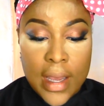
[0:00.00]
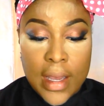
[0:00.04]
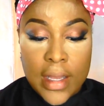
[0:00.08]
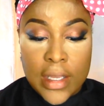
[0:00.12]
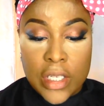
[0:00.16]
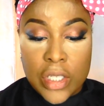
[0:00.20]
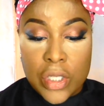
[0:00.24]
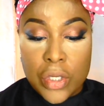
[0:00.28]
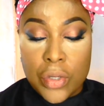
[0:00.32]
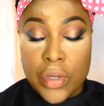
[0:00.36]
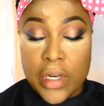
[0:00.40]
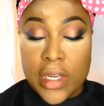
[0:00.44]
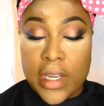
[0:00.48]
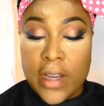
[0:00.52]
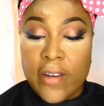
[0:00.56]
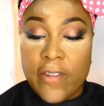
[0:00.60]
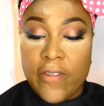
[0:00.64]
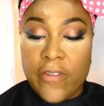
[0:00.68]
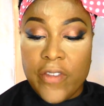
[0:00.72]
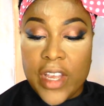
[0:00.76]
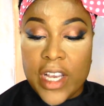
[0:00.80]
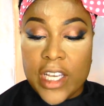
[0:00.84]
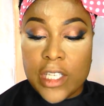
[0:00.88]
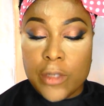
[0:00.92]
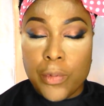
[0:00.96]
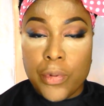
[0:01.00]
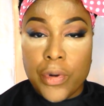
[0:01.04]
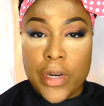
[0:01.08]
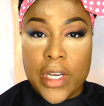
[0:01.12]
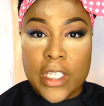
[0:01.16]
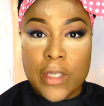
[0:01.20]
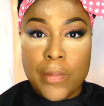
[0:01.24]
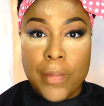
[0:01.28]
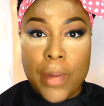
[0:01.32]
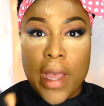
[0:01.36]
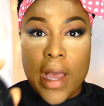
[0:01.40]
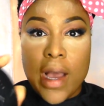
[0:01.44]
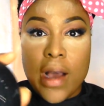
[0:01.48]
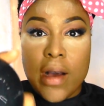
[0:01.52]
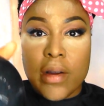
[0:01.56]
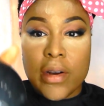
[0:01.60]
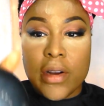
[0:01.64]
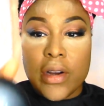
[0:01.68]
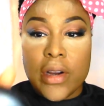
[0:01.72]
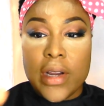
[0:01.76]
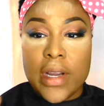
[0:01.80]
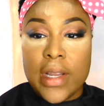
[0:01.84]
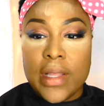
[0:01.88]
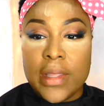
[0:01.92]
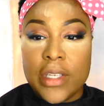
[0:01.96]
Studio Fix Press
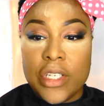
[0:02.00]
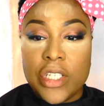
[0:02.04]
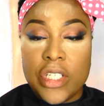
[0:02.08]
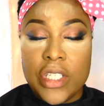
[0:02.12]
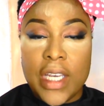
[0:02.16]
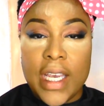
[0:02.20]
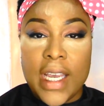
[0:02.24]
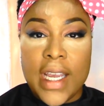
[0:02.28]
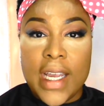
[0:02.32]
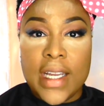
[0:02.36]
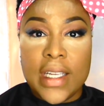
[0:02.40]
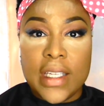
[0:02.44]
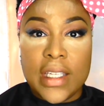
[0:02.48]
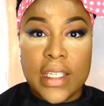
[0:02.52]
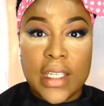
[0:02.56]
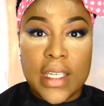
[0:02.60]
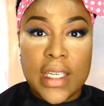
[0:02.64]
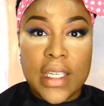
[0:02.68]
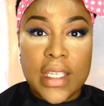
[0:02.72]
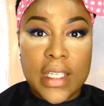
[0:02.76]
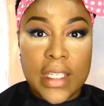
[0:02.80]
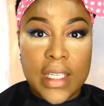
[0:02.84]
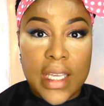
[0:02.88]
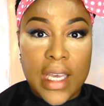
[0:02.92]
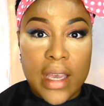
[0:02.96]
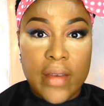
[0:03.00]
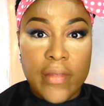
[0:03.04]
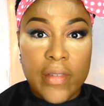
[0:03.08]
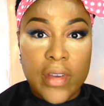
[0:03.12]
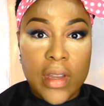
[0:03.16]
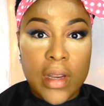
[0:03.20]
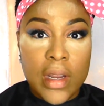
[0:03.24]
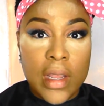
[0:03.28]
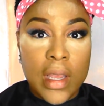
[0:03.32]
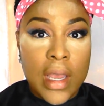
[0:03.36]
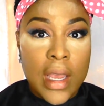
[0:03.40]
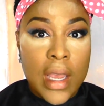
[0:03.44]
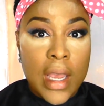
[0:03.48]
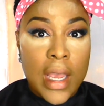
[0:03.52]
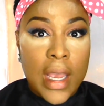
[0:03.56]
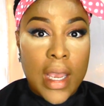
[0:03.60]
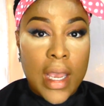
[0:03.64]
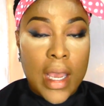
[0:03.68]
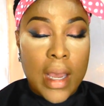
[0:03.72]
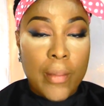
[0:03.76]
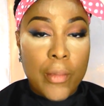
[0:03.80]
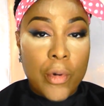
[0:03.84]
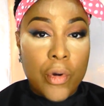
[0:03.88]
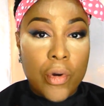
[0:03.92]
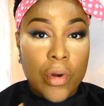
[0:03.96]
Powder in the shade C7,
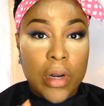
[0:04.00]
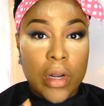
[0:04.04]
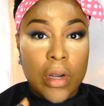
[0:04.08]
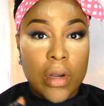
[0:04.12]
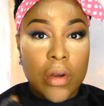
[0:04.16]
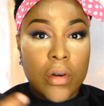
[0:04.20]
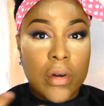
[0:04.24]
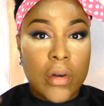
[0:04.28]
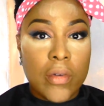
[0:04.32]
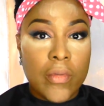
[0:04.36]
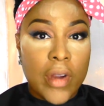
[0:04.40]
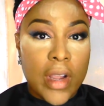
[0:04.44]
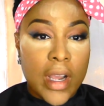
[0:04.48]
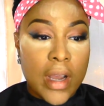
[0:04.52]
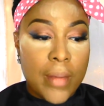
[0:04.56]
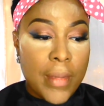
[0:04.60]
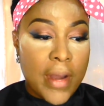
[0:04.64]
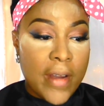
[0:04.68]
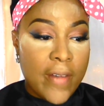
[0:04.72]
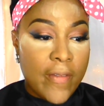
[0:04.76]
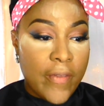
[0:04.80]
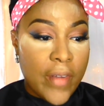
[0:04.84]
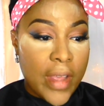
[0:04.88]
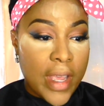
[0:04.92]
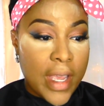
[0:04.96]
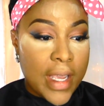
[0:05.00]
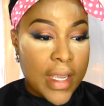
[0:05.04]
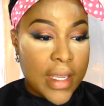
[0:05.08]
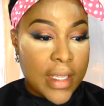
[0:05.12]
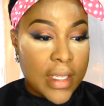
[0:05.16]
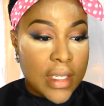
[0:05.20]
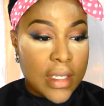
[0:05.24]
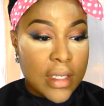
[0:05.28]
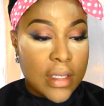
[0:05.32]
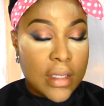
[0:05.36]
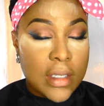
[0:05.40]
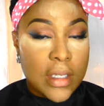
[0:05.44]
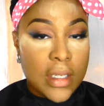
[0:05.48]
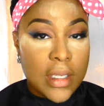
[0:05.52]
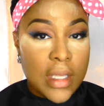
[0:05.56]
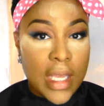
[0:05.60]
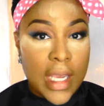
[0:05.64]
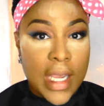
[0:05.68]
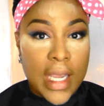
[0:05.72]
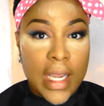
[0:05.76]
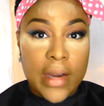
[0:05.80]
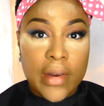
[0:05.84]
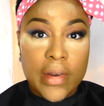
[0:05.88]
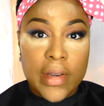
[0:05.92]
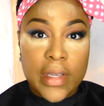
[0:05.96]
and I'm going to go around my face to the
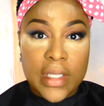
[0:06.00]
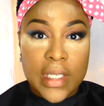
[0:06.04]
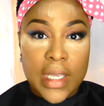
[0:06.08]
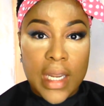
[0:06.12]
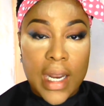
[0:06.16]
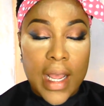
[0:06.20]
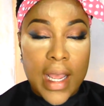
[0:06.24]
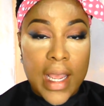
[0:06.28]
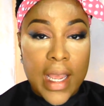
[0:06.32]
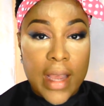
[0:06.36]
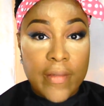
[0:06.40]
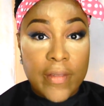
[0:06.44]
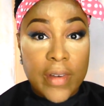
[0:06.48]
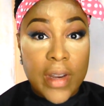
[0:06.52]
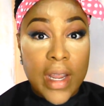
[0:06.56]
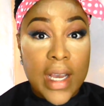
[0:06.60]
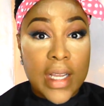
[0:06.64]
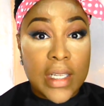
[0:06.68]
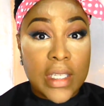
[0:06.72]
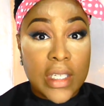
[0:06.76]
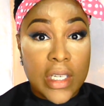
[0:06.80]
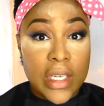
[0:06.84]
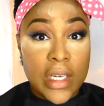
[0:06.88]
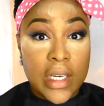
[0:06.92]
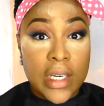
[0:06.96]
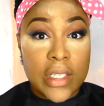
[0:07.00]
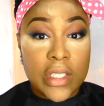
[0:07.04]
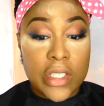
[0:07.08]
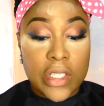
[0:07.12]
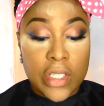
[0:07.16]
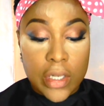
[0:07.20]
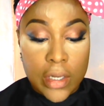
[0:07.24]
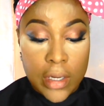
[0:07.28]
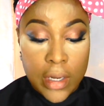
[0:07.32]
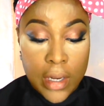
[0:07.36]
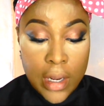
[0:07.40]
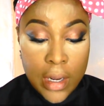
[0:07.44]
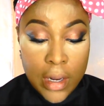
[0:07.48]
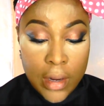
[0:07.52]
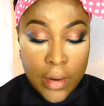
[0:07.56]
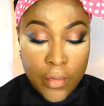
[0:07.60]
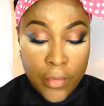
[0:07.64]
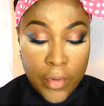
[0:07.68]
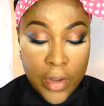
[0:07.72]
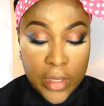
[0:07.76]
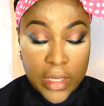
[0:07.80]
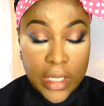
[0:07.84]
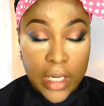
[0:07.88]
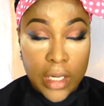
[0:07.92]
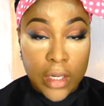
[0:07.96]
areas that I have not touched
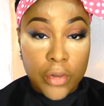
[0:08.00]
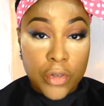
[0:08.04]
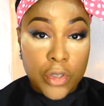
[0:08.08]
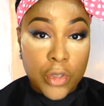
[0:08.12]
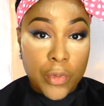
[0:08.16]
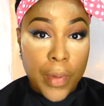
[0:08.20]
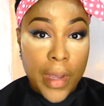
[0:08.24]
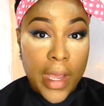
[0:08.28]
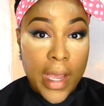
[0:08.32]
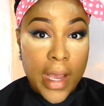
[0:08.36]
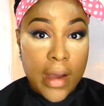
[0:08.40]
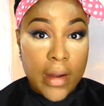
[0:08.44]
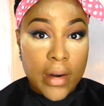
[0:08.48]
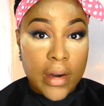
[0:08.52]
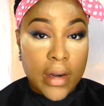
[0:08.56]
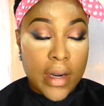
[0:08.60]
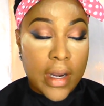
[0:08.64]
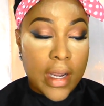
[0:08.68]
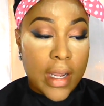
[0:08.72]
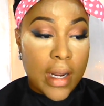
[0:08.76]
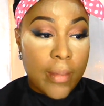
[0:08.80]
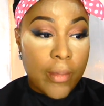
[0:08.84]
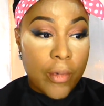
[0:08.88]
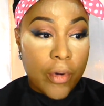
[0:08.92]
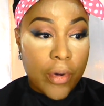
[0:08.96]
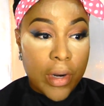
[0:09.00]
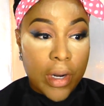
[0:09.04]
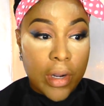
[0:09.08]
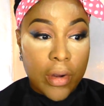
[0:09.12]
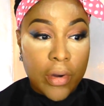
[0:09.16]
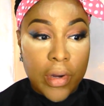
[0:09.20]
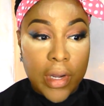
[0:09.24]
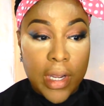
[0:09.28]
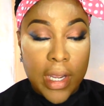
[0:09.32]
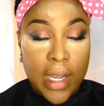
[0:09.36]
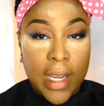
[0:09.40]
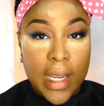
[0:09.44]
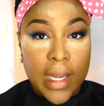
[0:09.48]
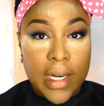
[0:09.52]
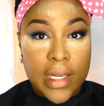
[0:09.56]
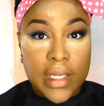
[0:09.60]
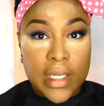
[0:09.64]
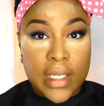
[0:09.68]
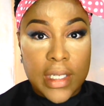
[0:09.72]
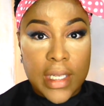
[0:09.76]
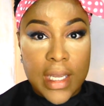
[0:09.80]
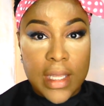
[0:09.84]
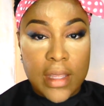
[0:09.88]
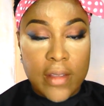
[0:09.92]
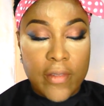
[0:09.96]
with the loose powder, and I'm going to go ahead and
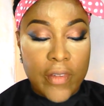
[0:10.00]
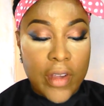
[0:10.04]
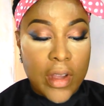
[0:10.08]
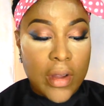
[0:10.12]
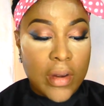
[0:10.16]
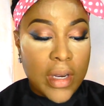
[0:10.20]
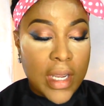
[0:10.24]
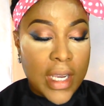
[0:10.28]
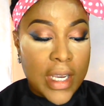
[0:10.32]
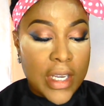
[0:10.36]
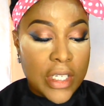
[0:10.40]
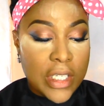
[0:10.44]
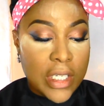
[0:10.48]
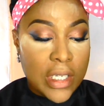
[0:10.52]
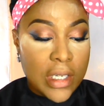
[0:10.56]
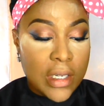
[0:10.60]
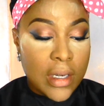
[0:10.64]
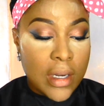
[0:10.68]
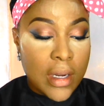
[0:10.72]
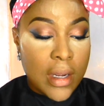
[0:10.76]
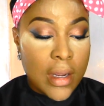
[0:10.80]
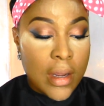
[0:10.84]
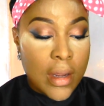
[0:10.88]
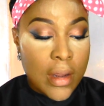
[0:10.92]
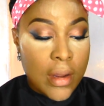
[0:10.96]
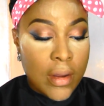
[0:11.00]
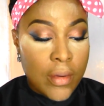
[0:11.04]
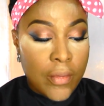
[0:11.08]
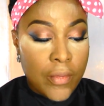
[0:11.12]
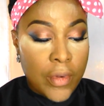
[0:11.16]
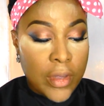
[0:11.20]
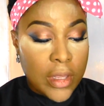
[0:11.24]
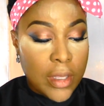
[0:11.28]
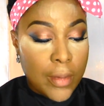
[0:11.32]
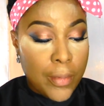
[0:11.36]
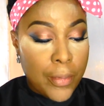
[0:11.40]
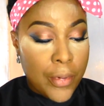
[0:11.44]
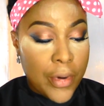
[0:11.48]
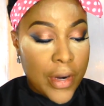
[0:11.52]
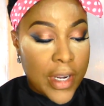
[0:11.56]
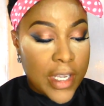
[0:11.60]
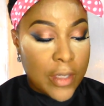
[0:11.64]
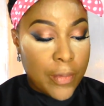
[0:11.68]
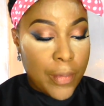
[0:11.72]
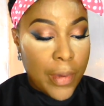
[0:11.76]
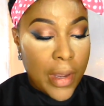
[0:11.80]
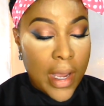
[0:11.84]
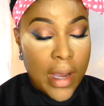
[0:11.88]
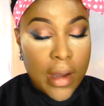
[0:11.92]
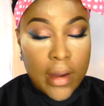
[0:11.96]
set the foundation with the
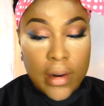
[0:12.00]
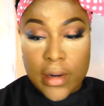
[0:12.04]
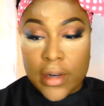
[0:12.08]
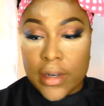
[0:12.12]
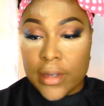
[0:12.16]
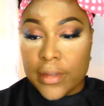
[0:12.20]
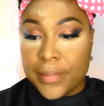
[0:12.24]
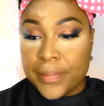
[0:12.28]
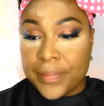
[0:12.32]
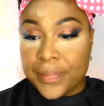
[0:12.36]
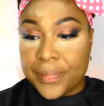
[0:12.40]
press powder.